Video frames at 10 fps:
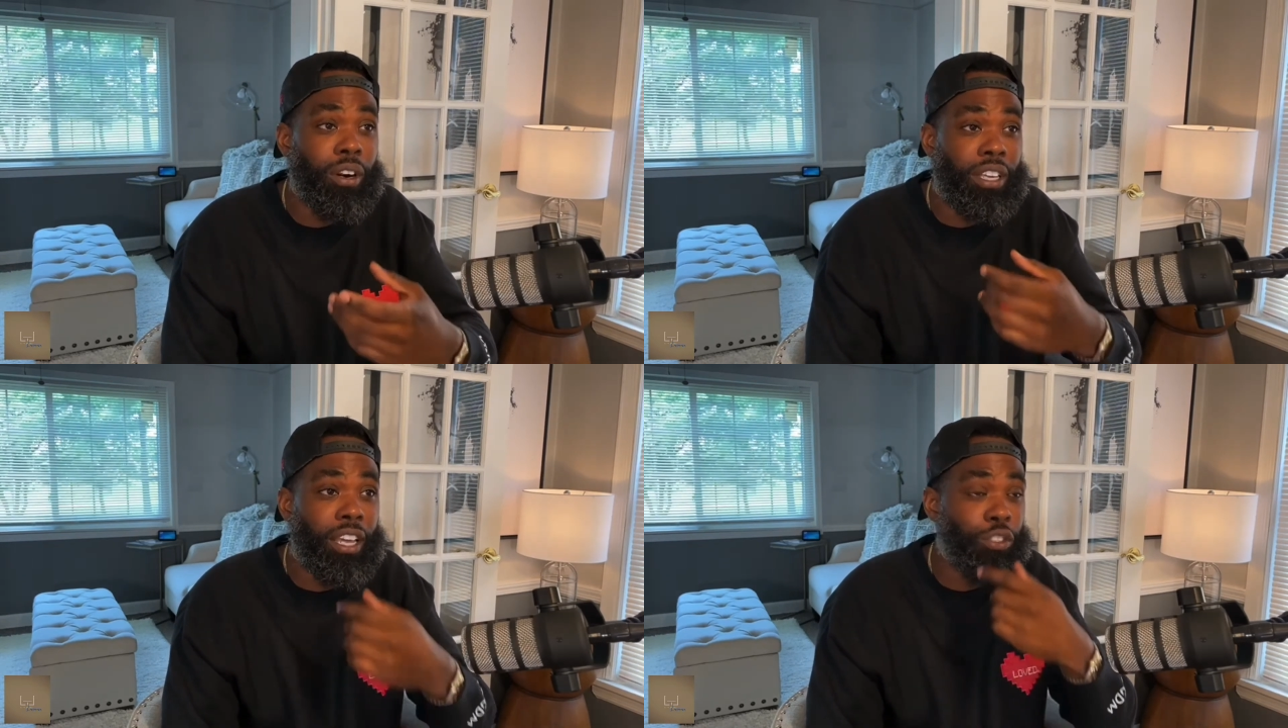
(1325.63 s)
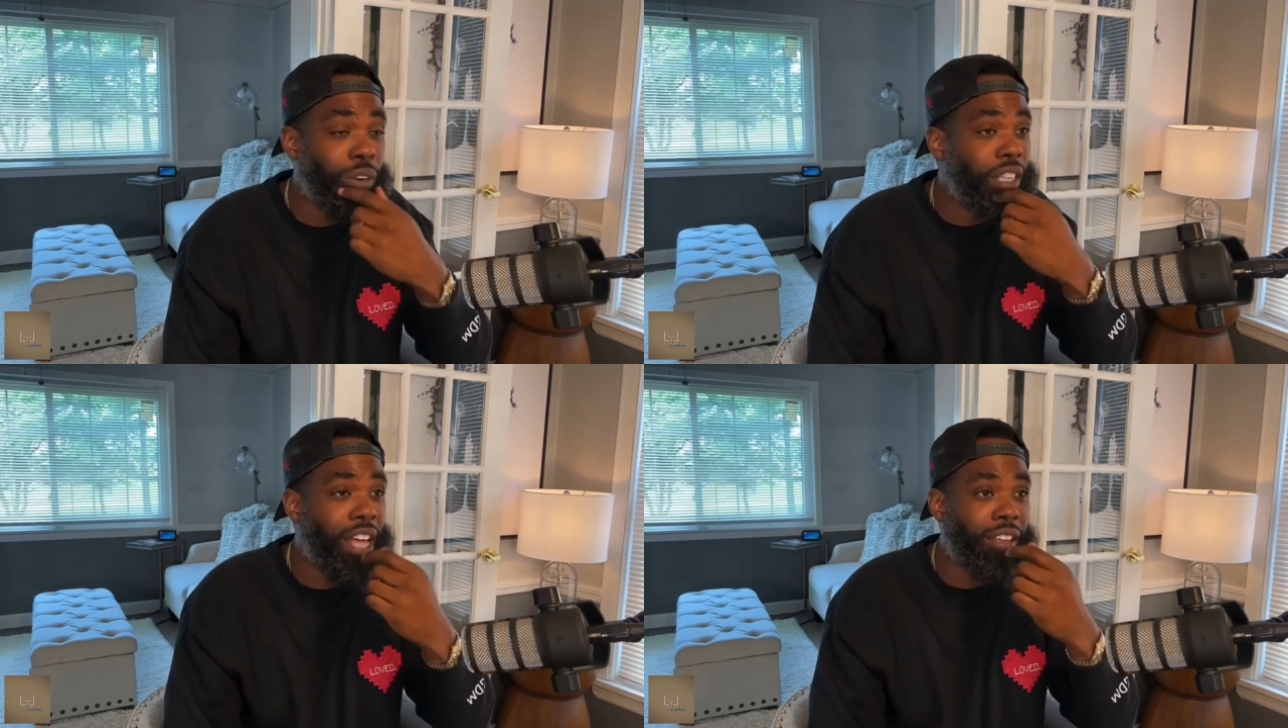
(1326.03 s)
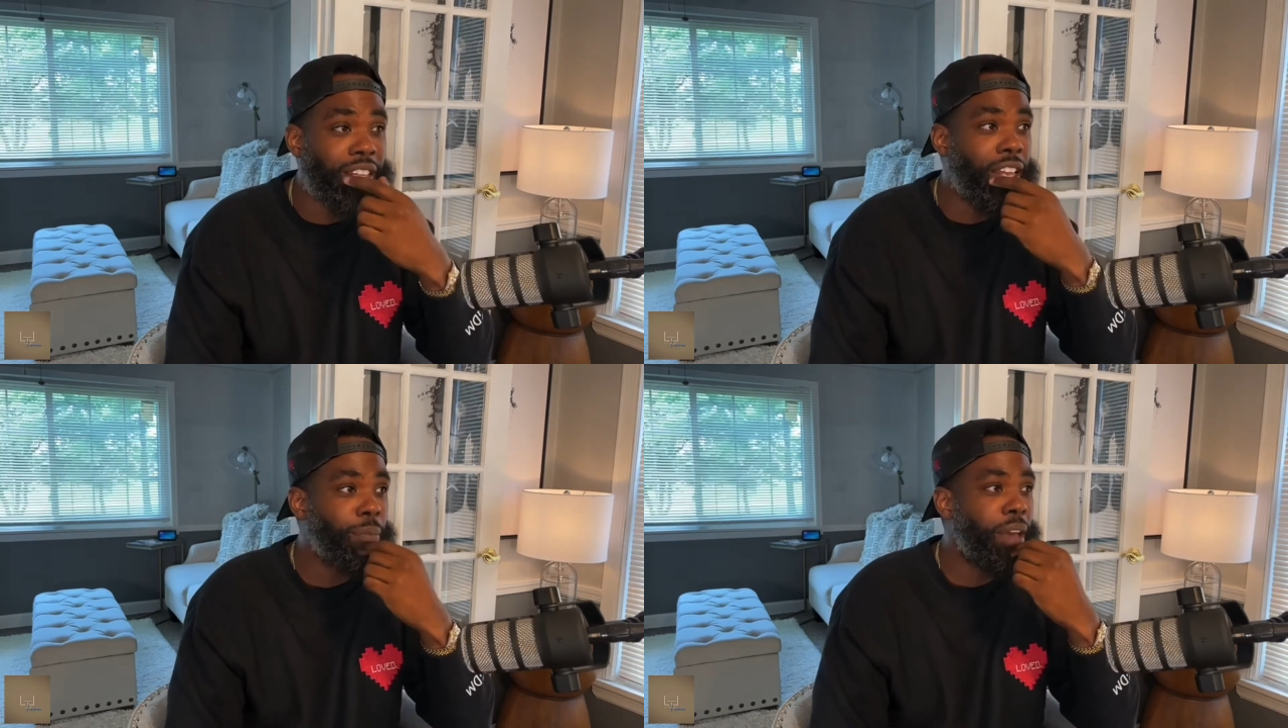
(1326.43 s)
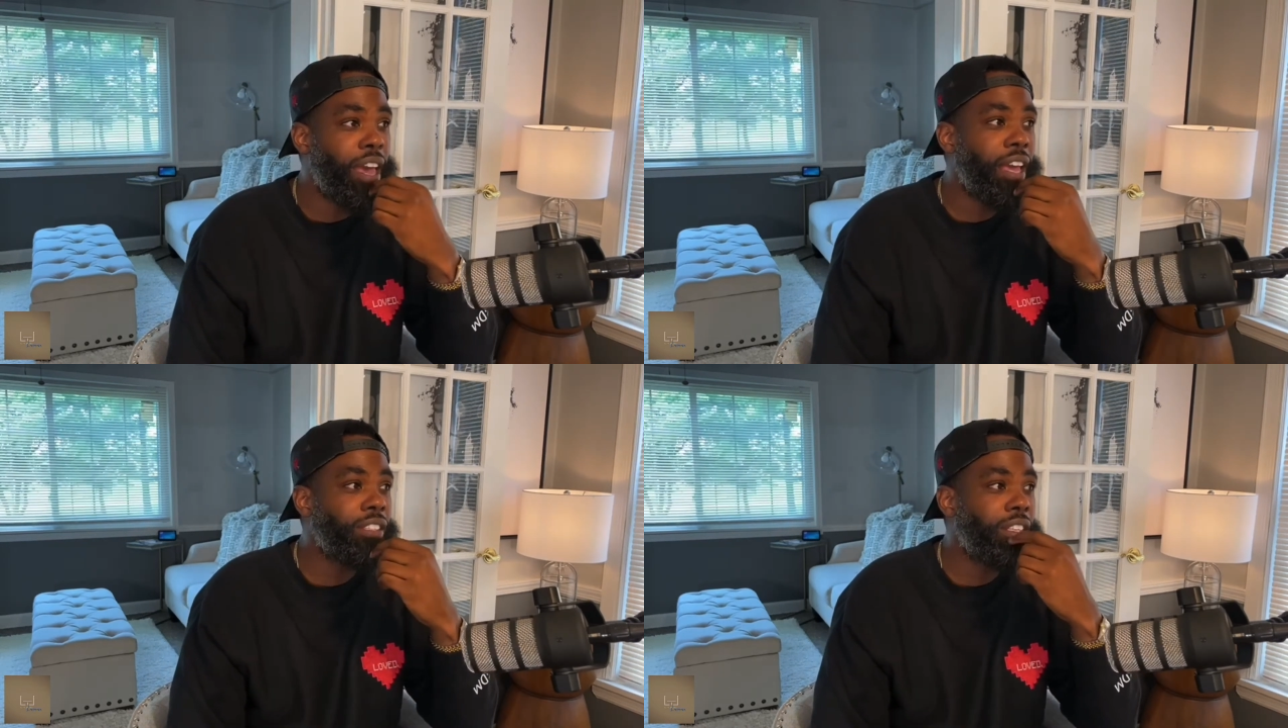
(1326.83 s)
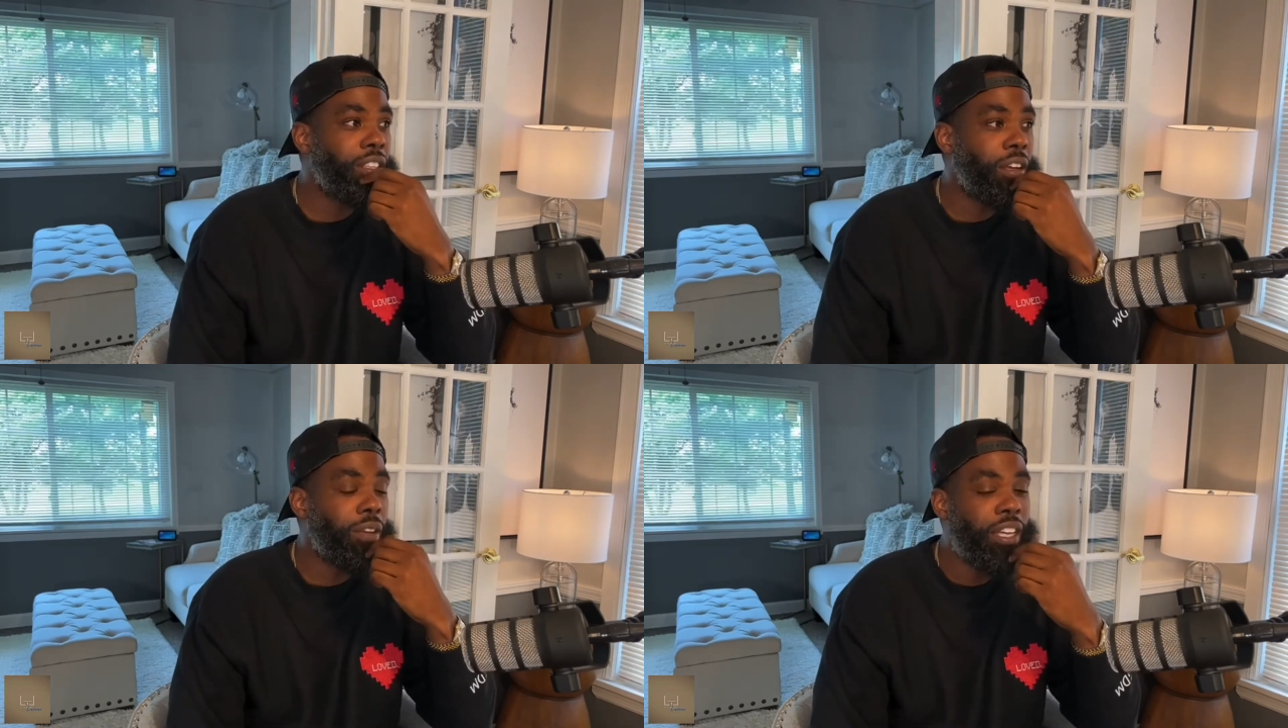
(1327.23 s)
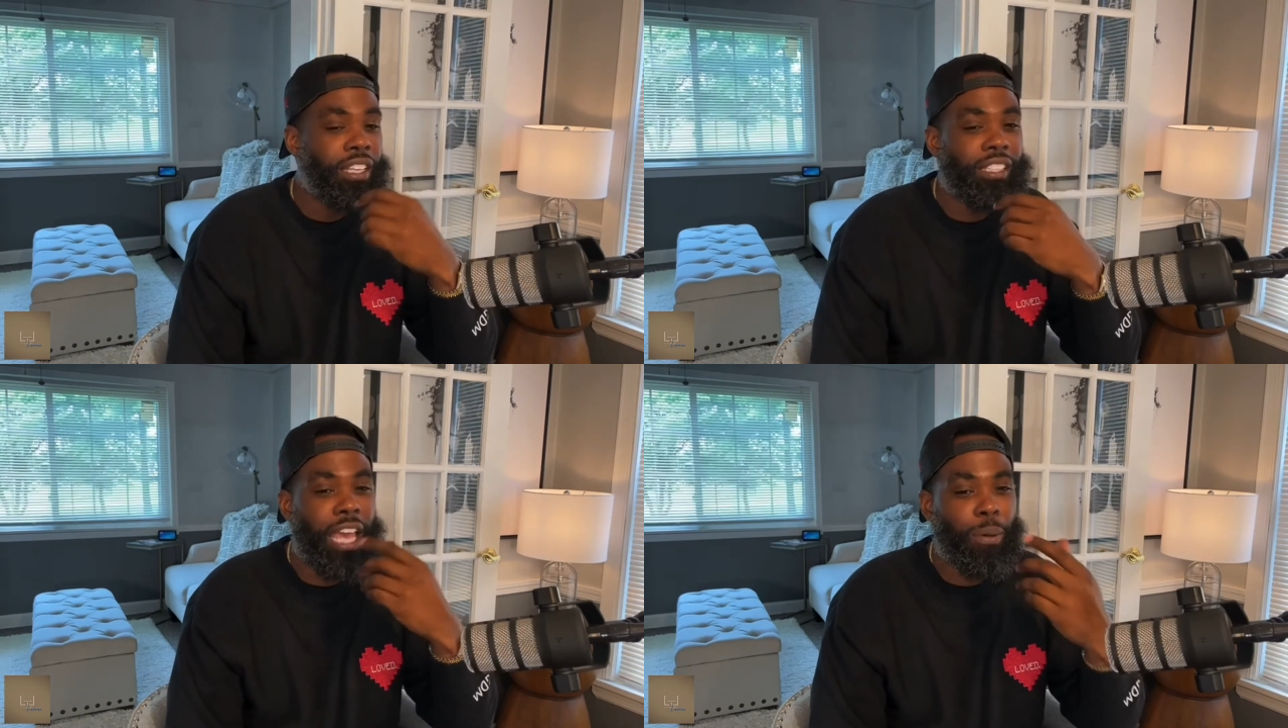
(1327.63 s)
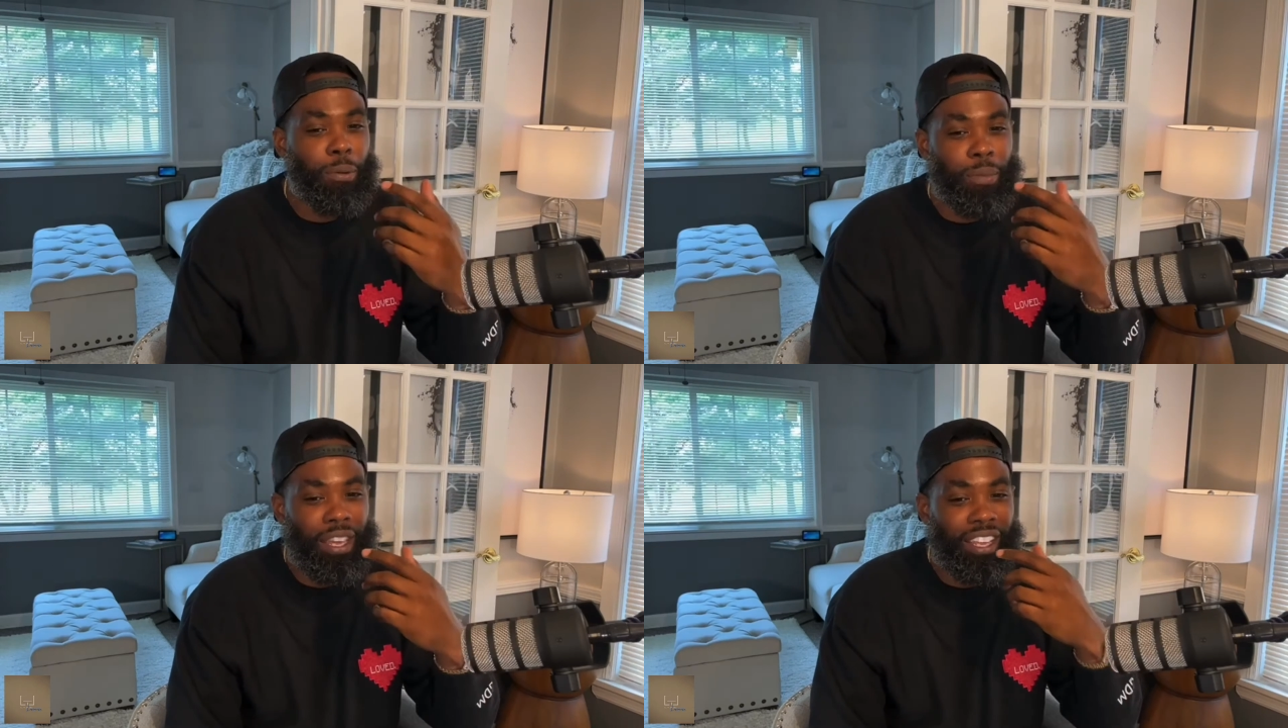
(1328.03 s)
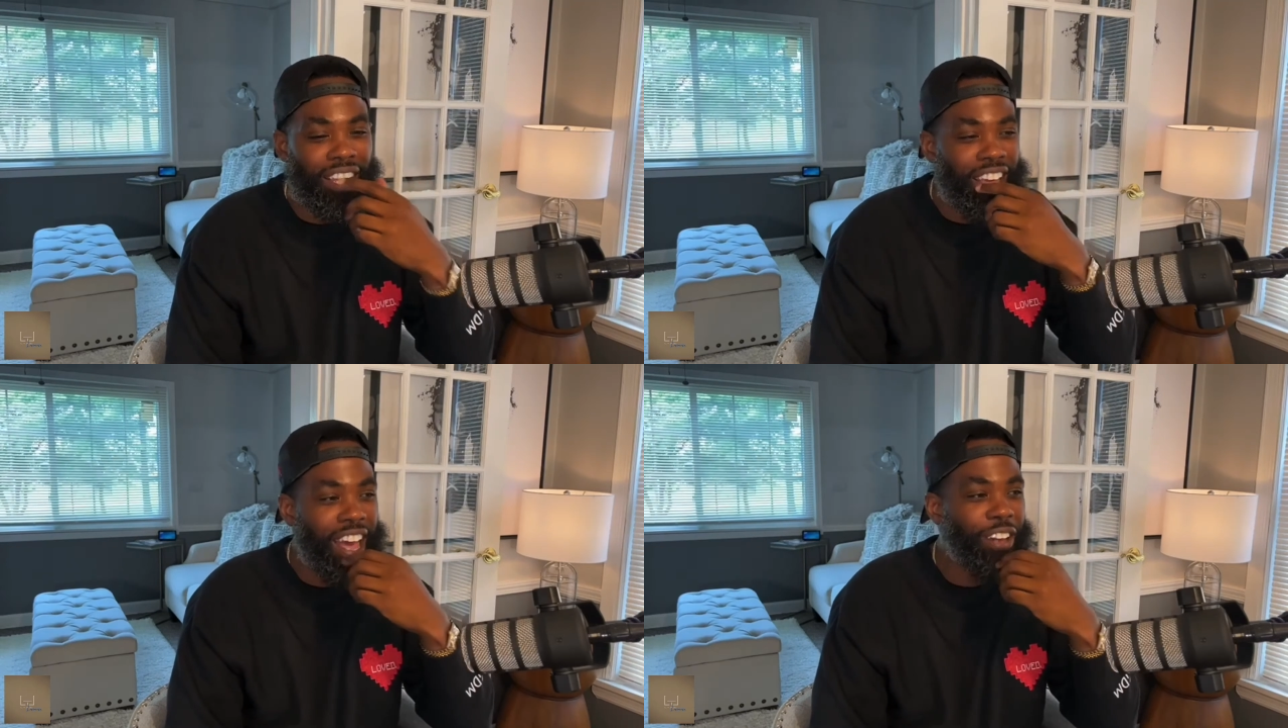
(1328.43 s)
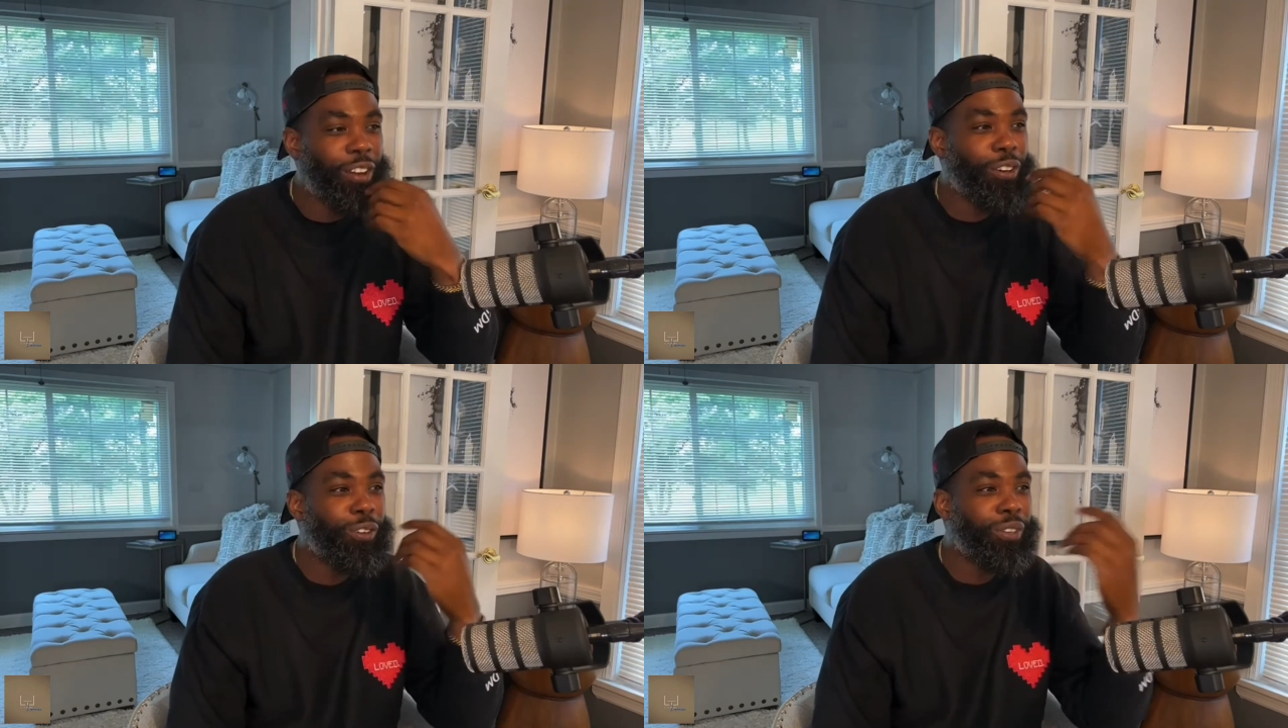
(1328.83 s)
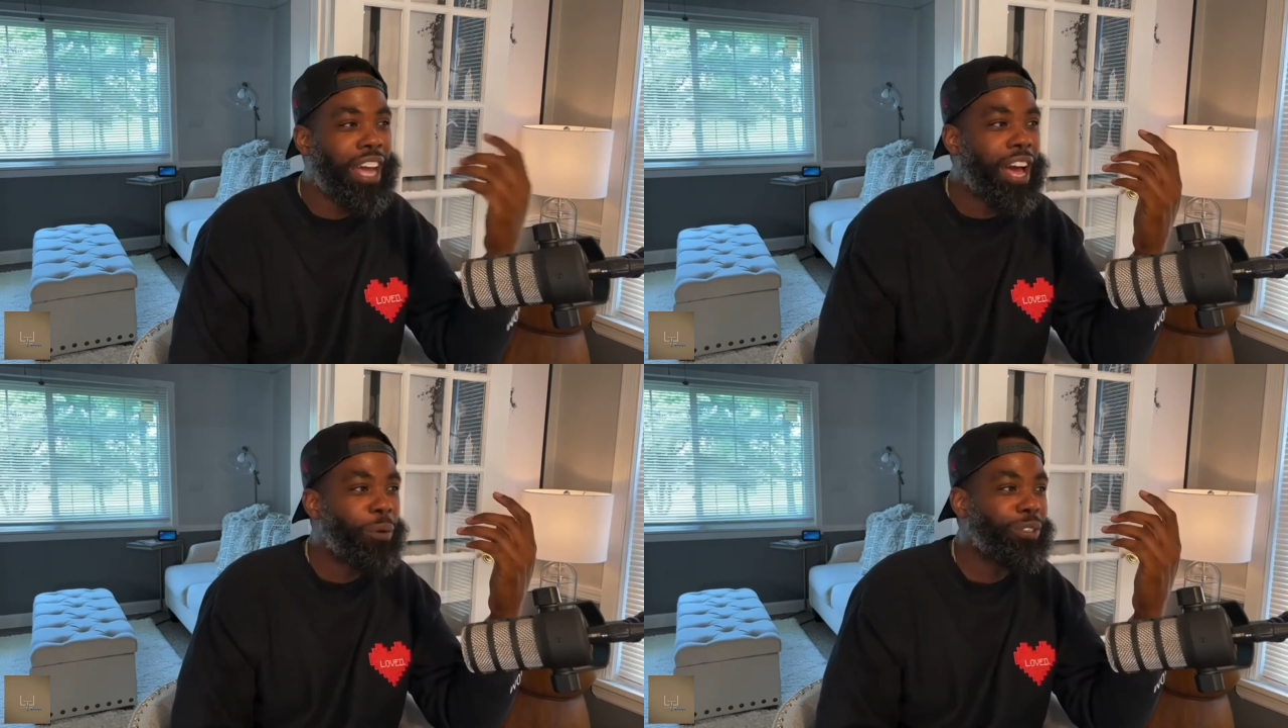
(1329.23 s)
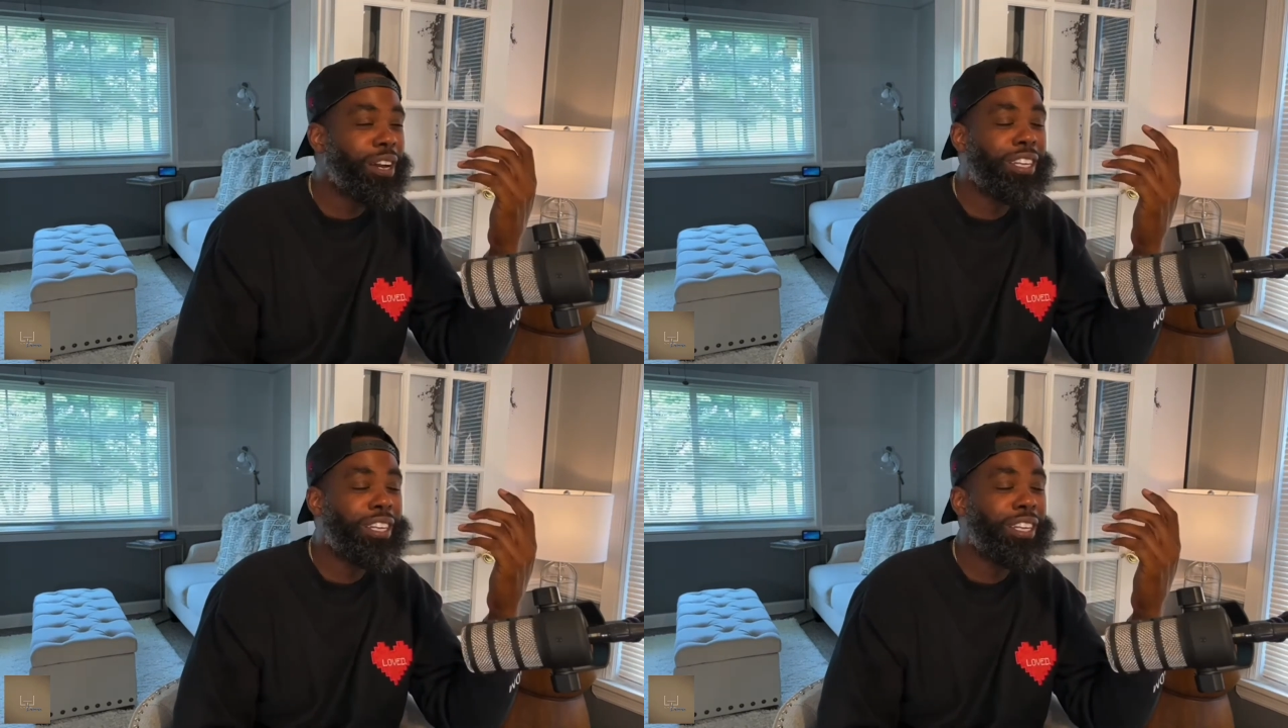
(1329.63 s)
Right, $20,000 bags. Same with men. I know you and I. We talk a